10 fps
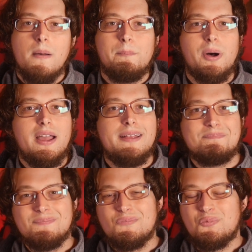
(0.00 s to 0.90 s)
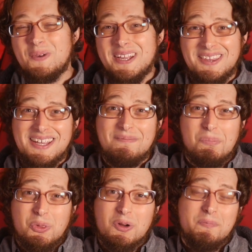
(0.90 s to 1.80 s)
But really,
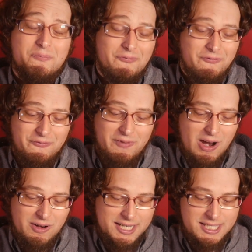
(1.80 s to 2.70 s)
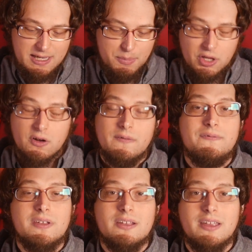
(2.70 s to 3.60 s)
they're very similar
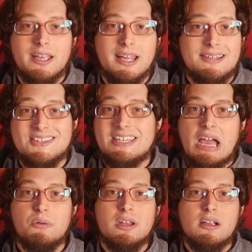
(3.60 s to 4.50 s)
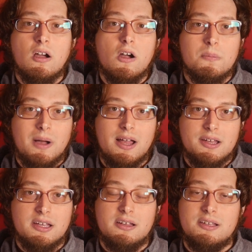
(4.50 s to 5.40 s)
feeling and sounding
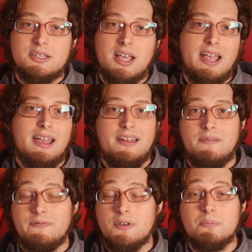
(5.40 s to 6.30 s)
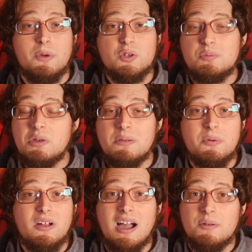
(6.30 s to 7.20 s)
harmonicas, and for most
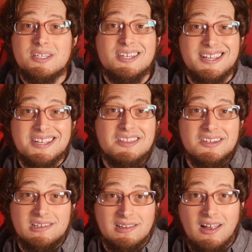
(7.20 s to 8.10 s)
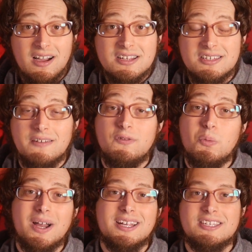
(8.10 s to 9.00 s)
people, I would say get the Deluxe, and if you
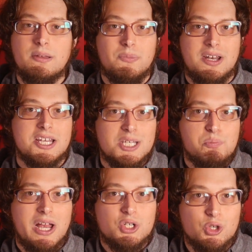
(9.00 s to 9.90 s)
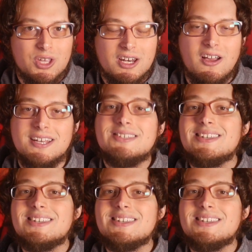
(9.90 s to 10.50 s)
want to get something especially nice,